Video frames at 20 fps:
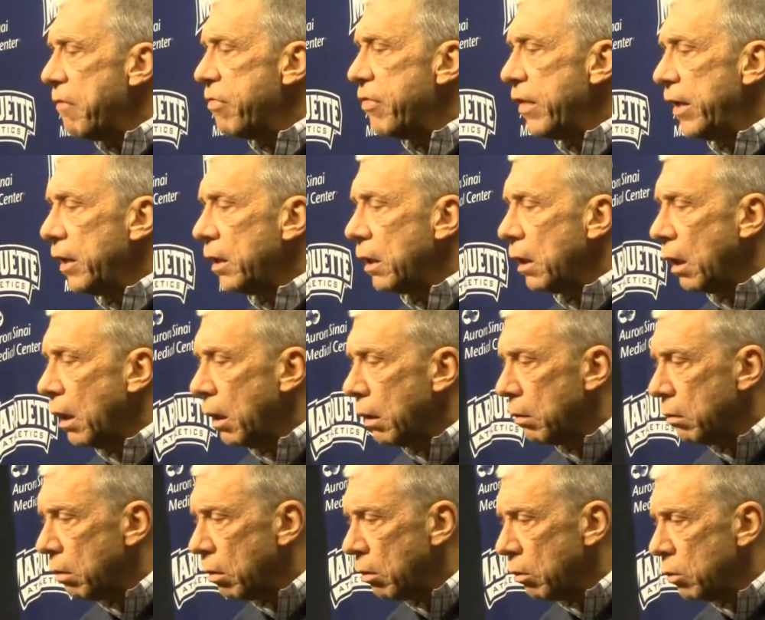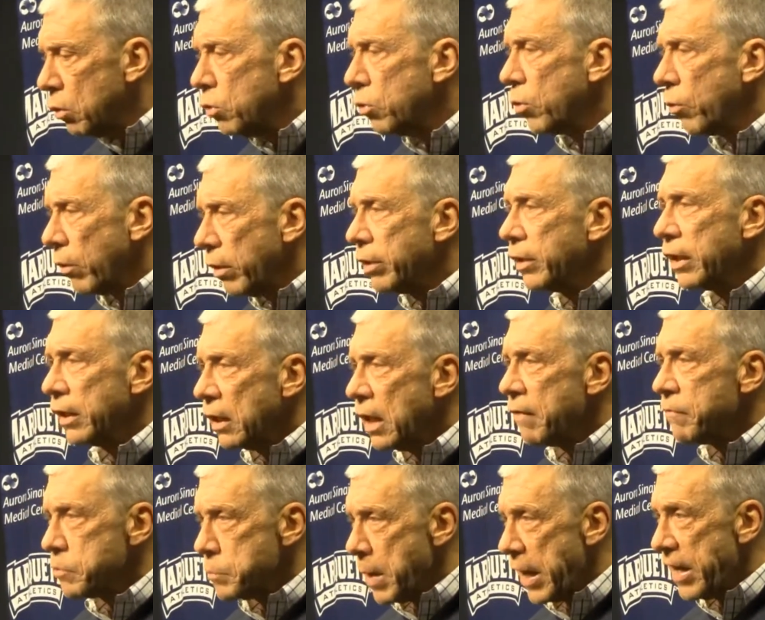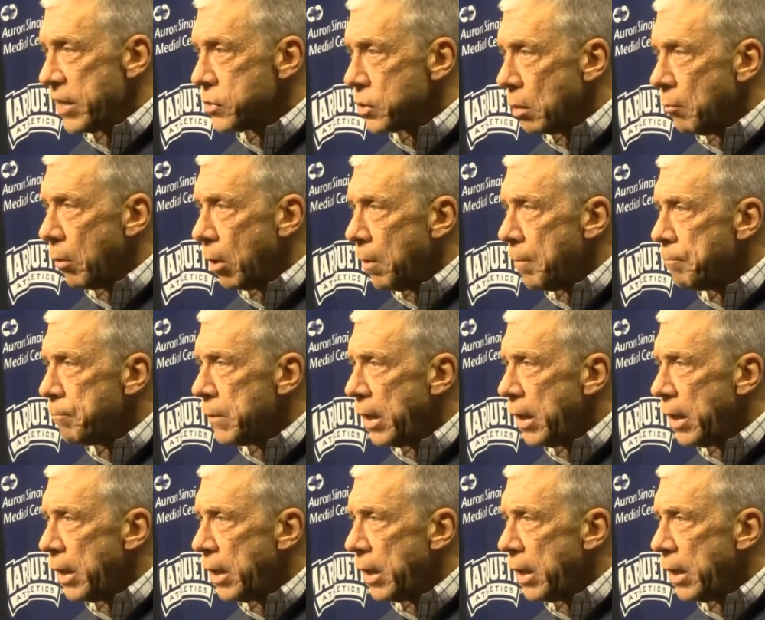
think Luke really loves basketball.